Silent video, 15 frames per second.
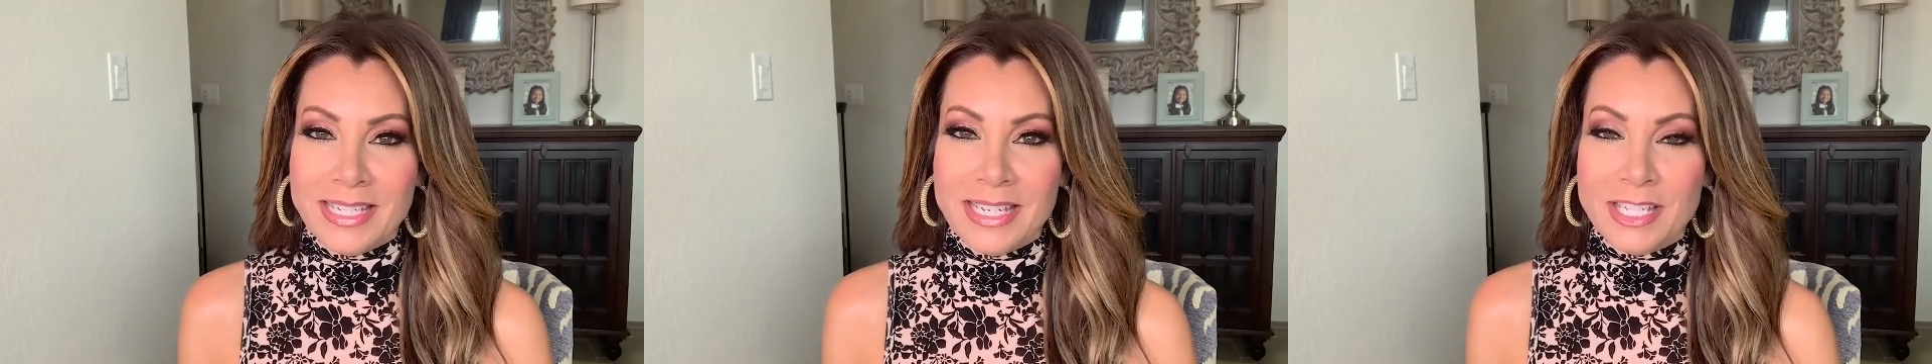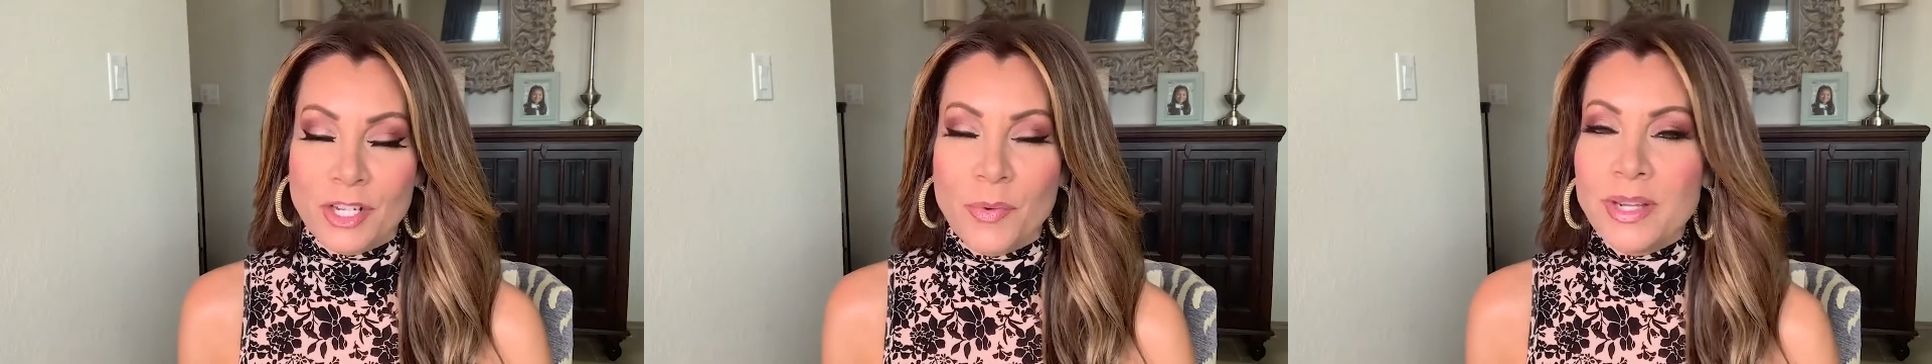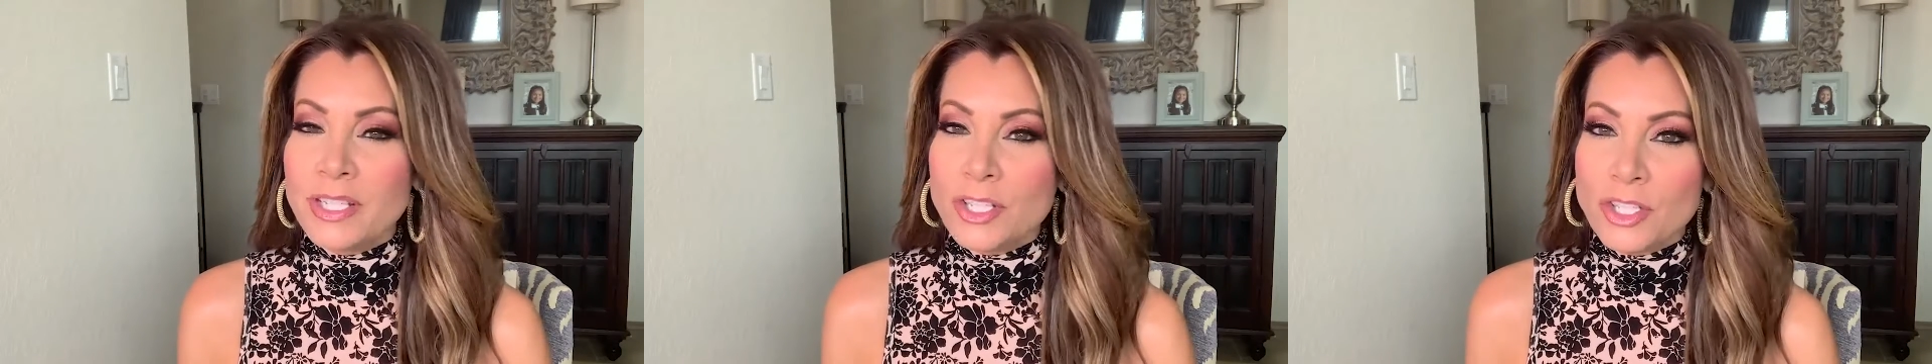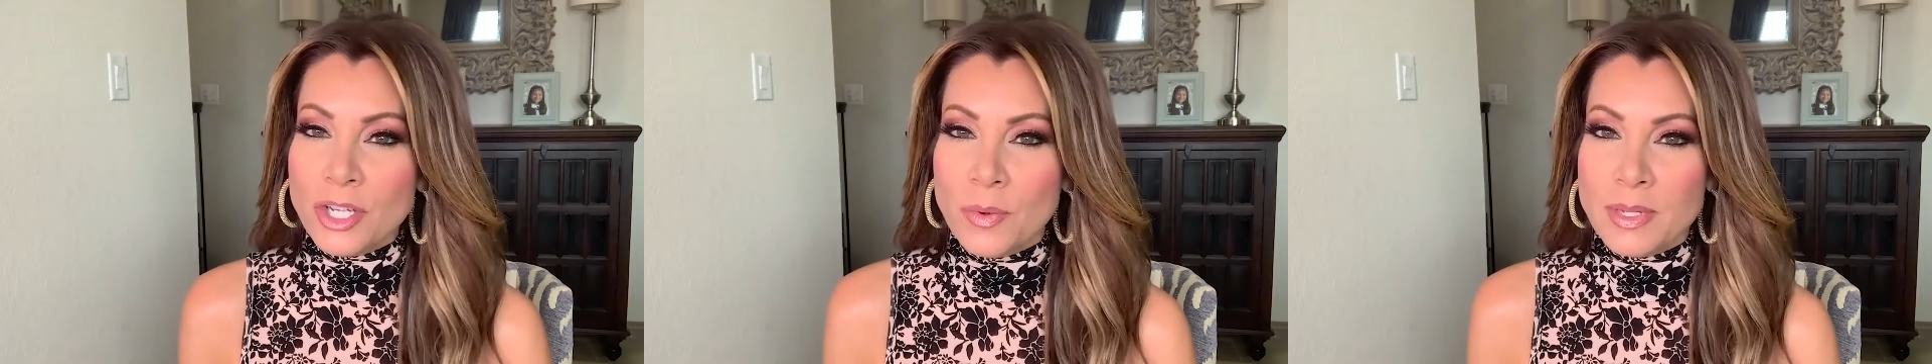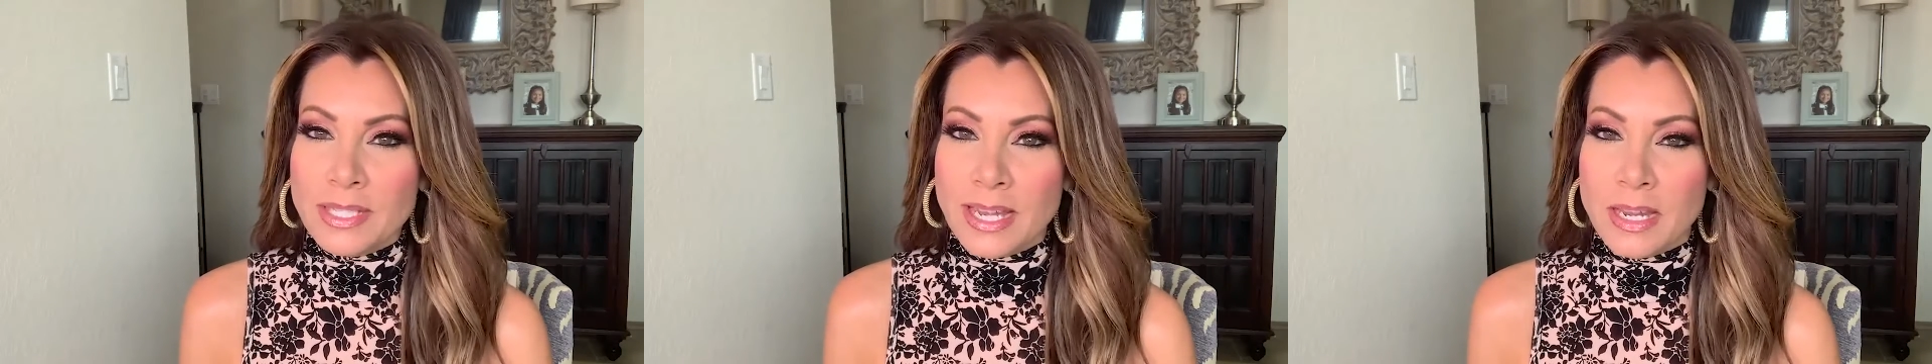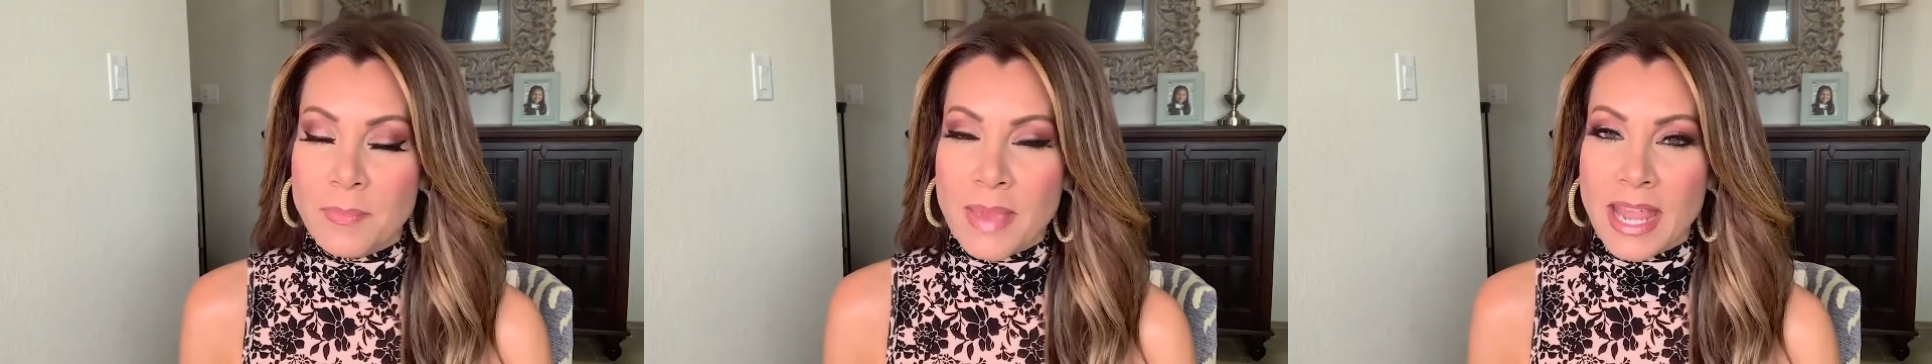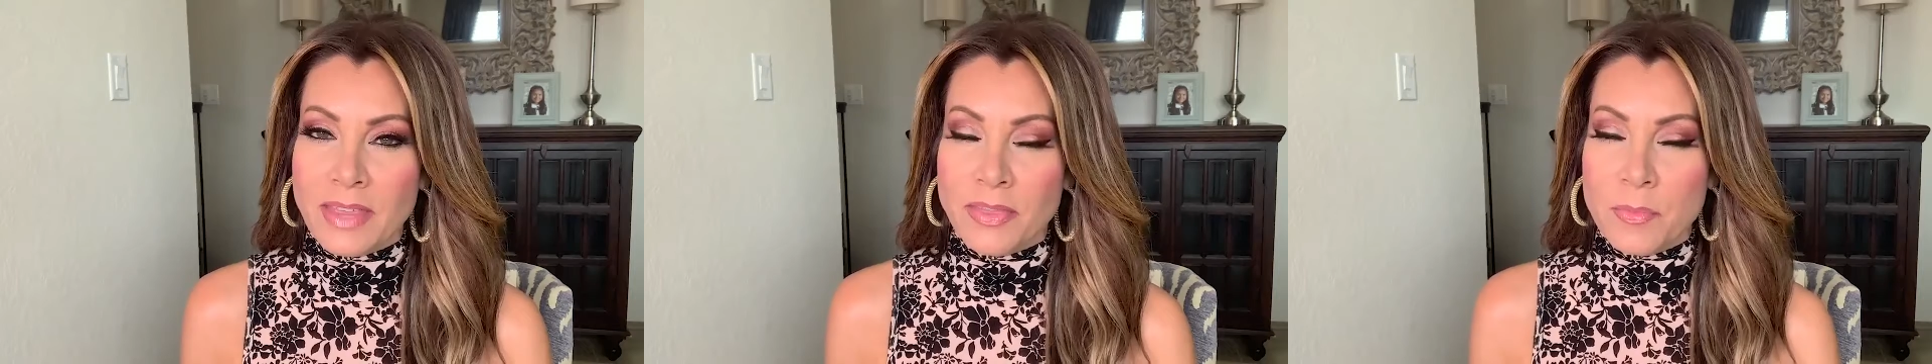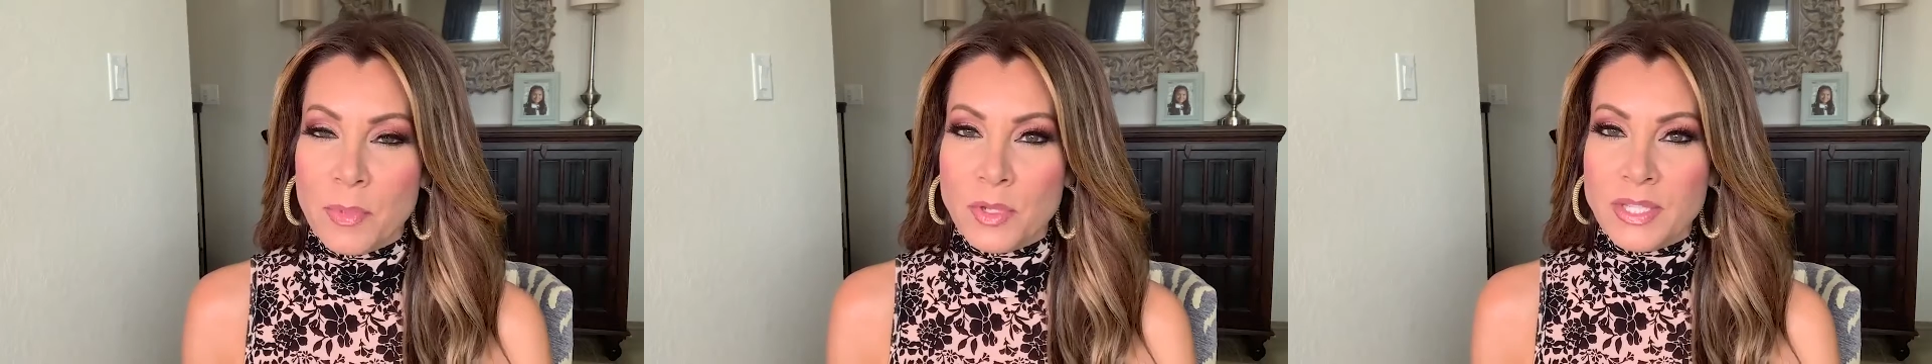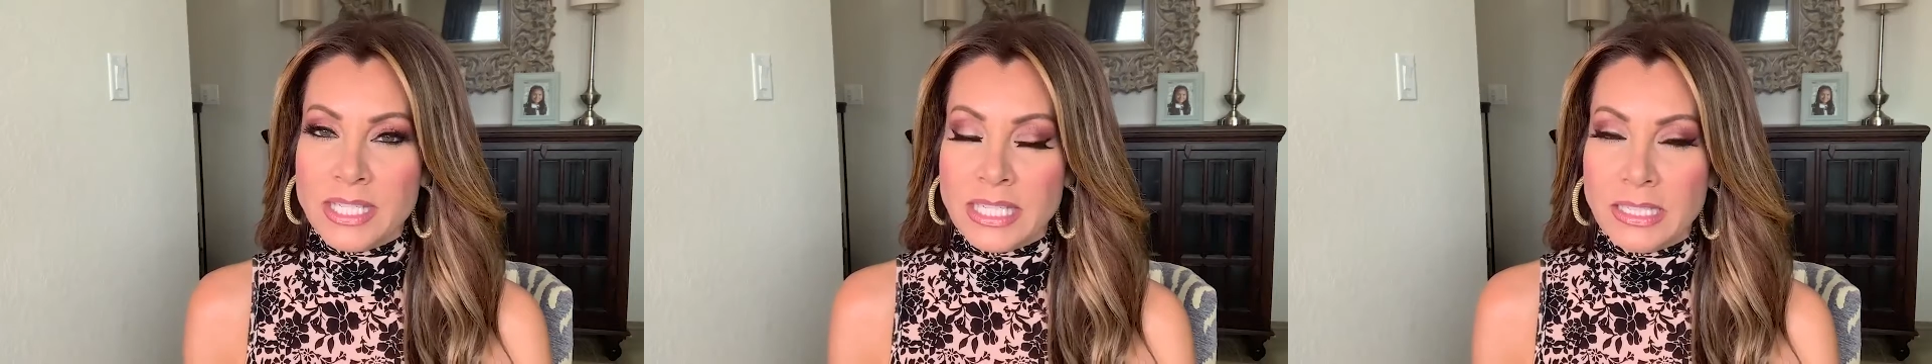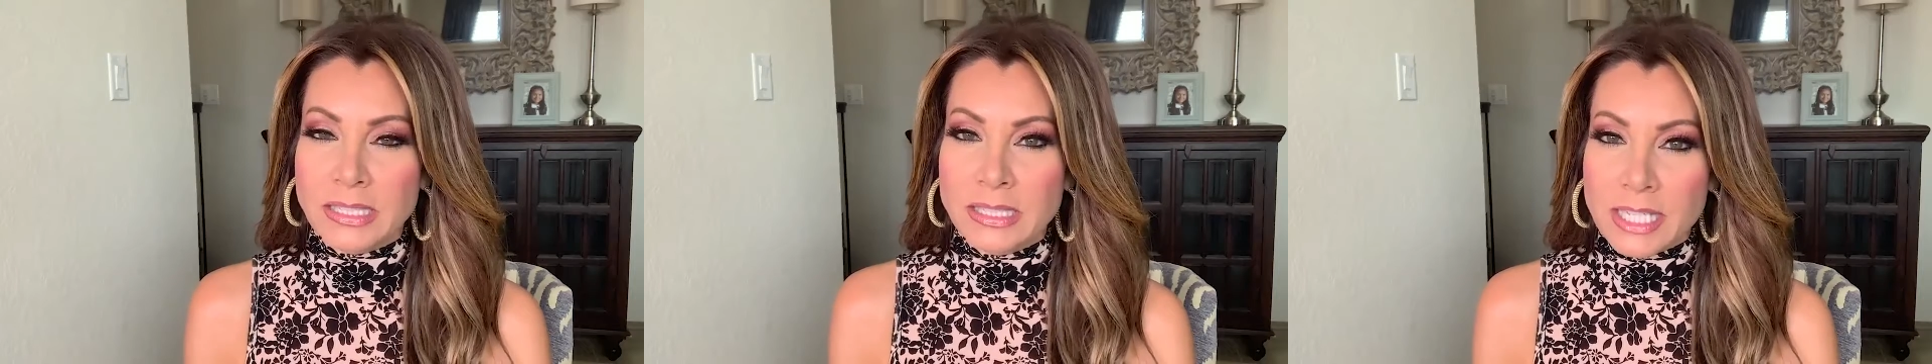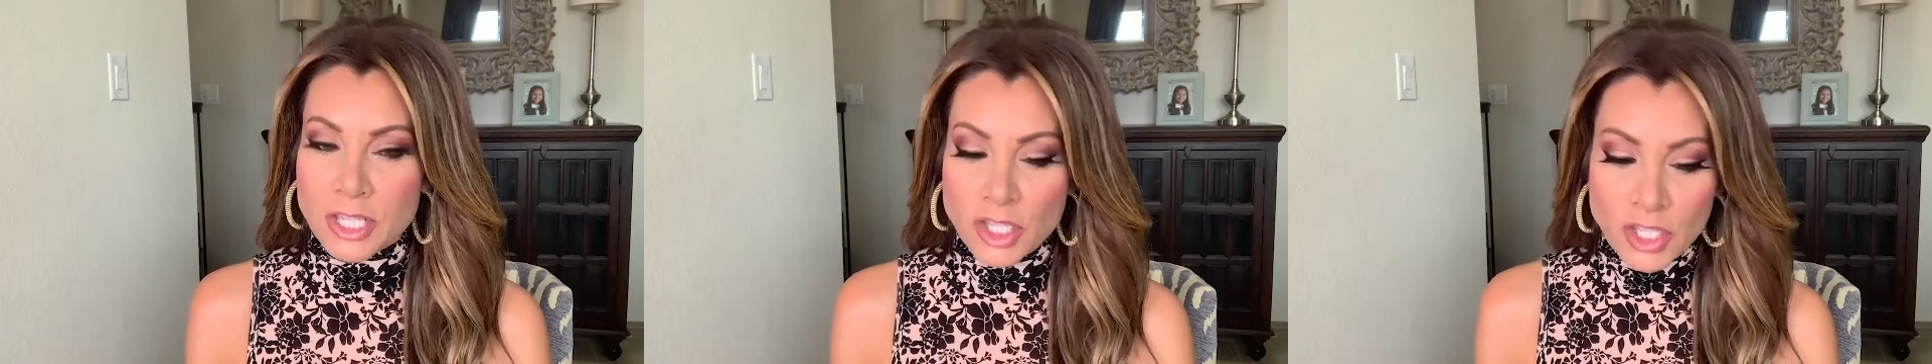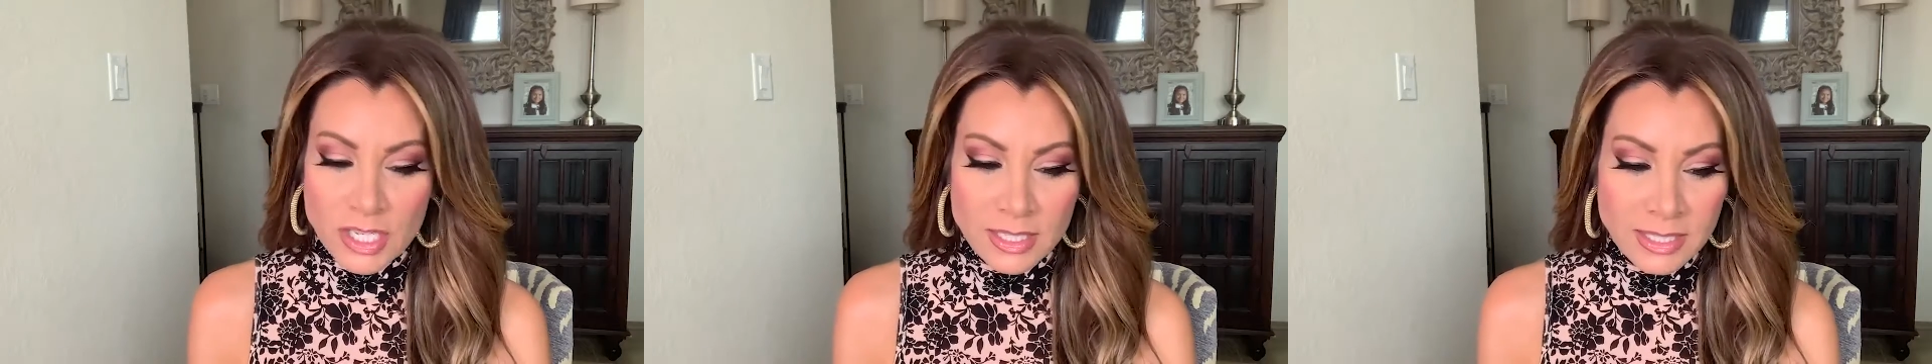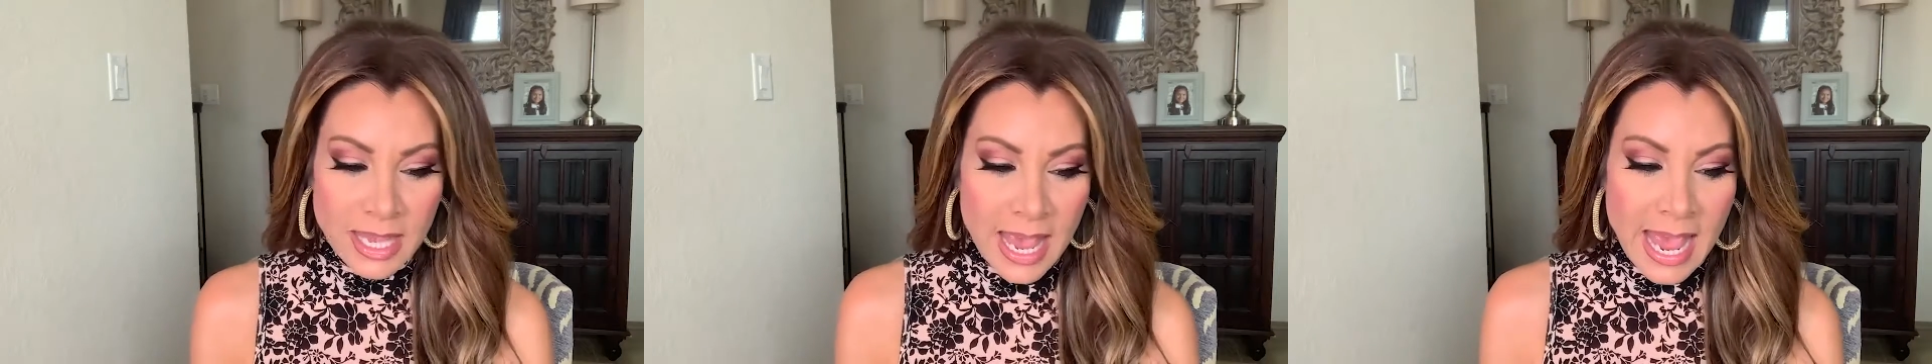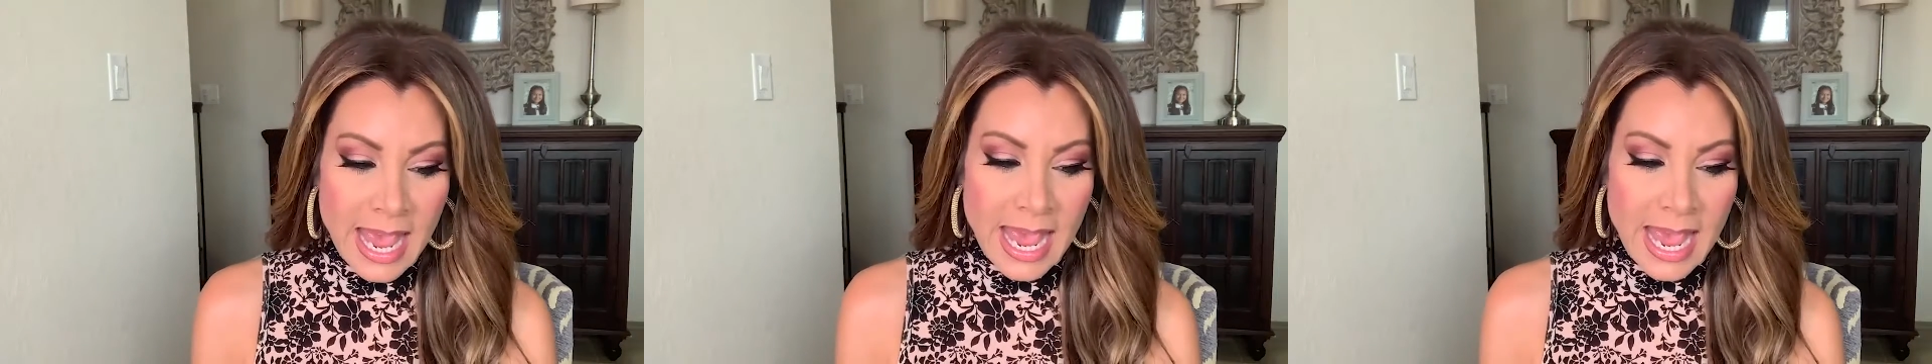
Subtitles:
and he's going to show us how to make the most delicious